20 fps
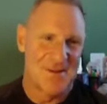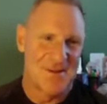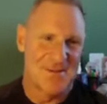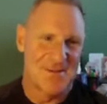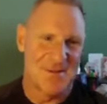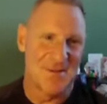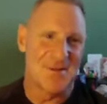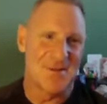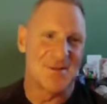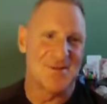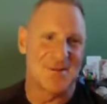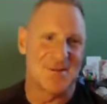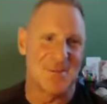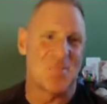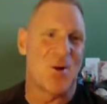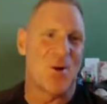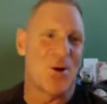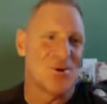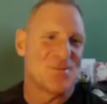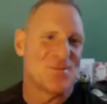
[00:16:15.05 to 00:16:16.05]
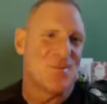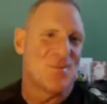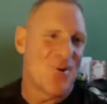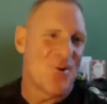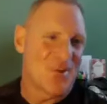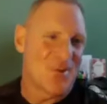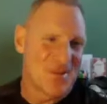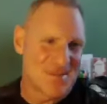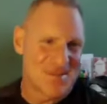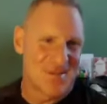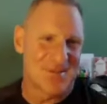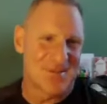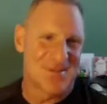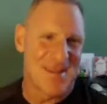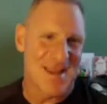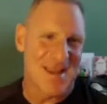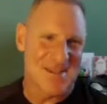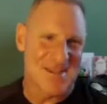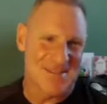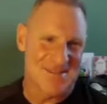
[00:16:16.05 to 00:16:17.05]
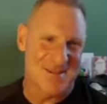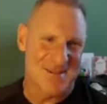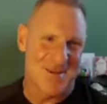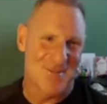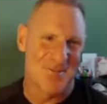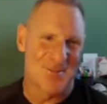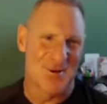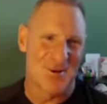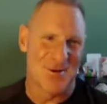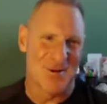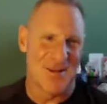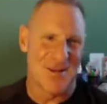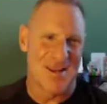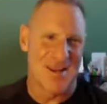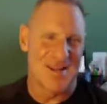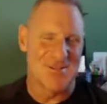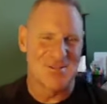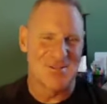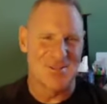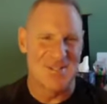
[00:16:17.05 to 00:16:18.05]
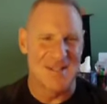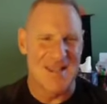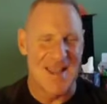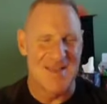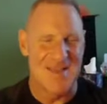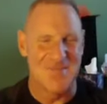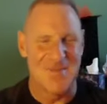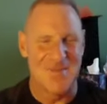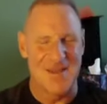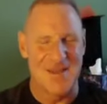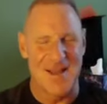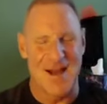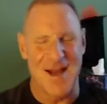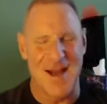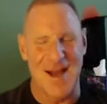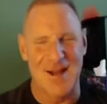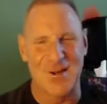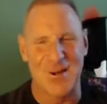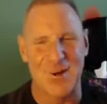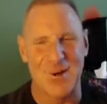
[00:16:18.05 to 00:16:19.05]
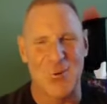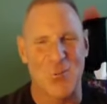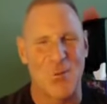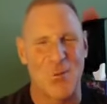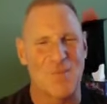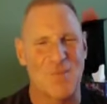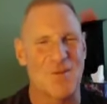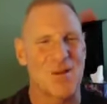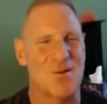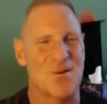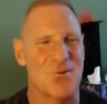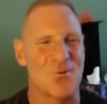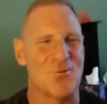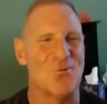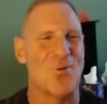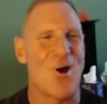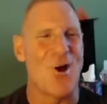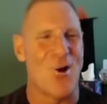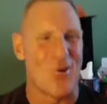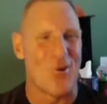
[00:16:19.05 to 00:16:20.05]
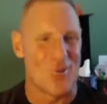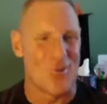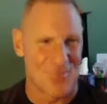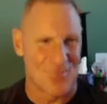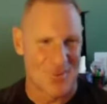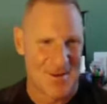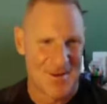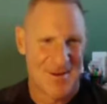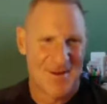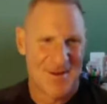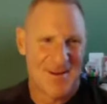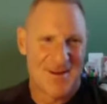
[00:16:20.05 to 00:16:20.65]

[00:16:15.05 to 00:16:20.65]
to to postpone it till next summer, and she gave me an unequivocal no it's